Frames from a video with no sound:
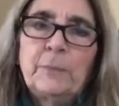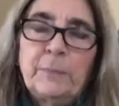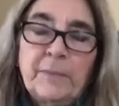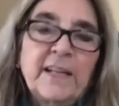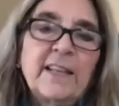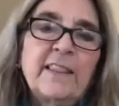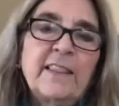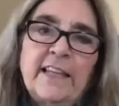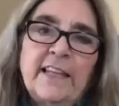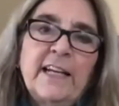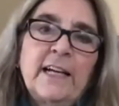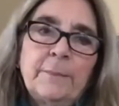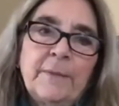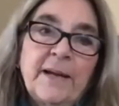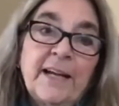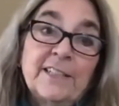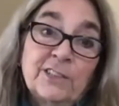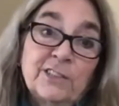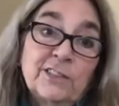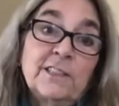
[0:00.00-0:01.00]
but I think I'm
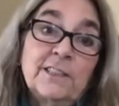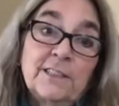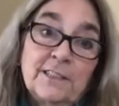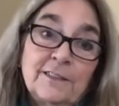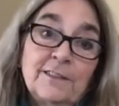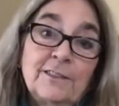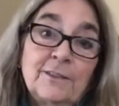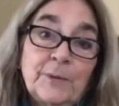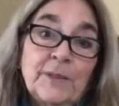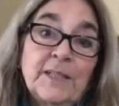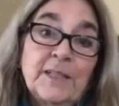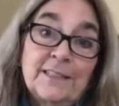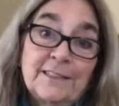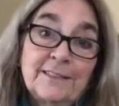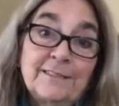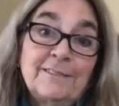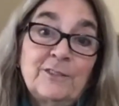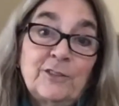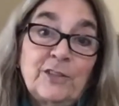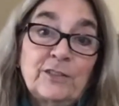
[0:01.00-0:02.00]
actually going to do it on a
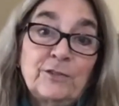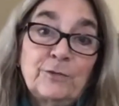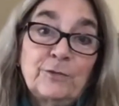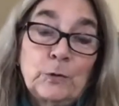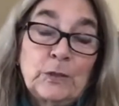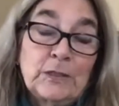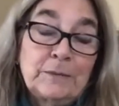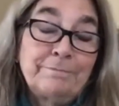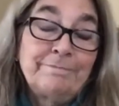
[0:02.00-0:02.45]
dress form.